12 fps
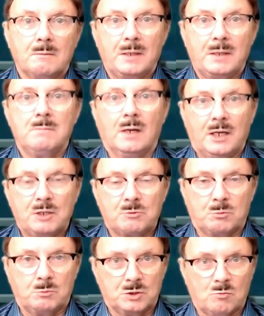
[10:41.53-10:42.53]
Big money
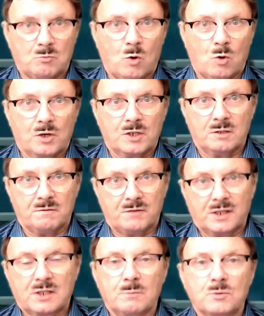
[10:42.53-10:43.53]
was awarded to the
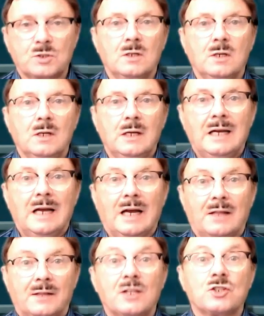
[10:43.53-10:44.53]
victims.
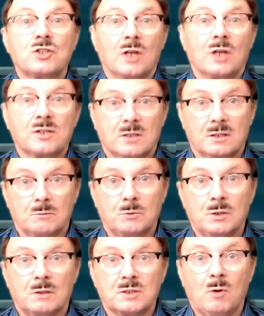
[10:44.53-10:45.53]
And that's just,
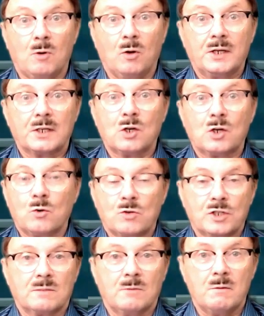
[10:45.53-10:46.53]
we're small
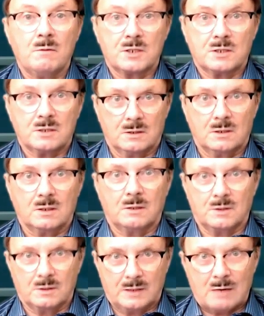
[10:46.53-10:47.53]
acorns at the moment.
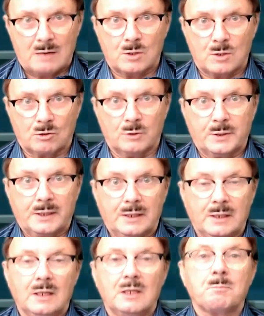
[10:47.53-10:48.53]
Now we're growing.
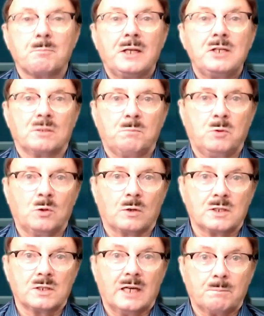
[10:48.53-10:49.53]
Please
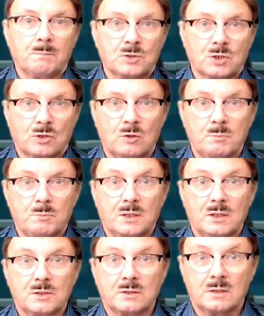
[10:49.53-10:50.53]
support us, help us grow,
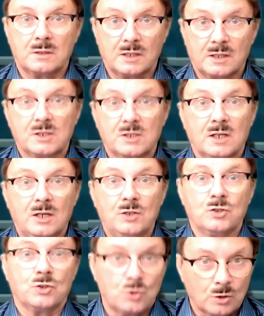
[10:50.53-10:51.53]
because this
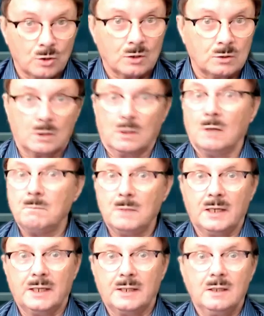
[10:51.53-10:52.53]
is your court, not
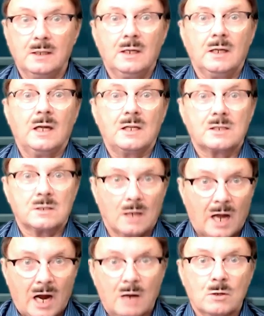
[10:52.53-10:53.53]
mine. It's
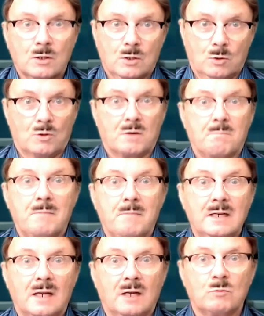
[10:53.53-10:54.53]
our court,
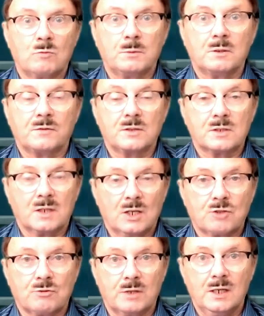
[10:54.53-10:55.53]
men and women of this
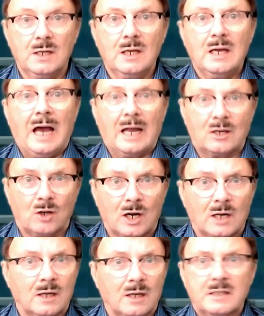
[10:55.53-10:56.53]
country, and
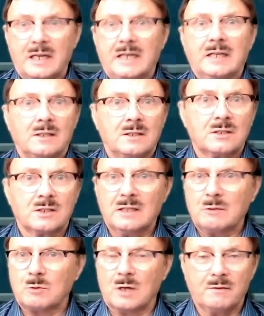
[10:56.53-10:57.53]
Ireland, England,
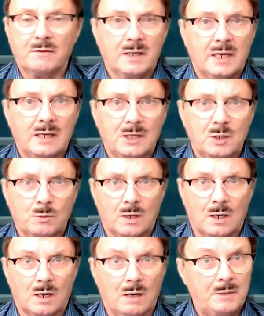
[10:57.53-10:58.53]
wherever the hell you
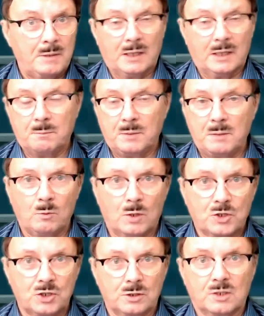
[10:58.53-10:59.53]
are. I mean, I get people
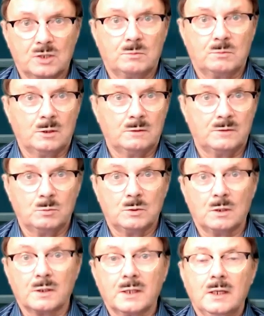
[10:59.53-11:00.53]
watching this from all over the
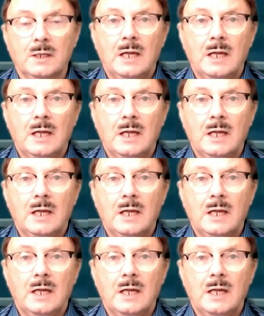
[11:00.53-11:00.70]
world.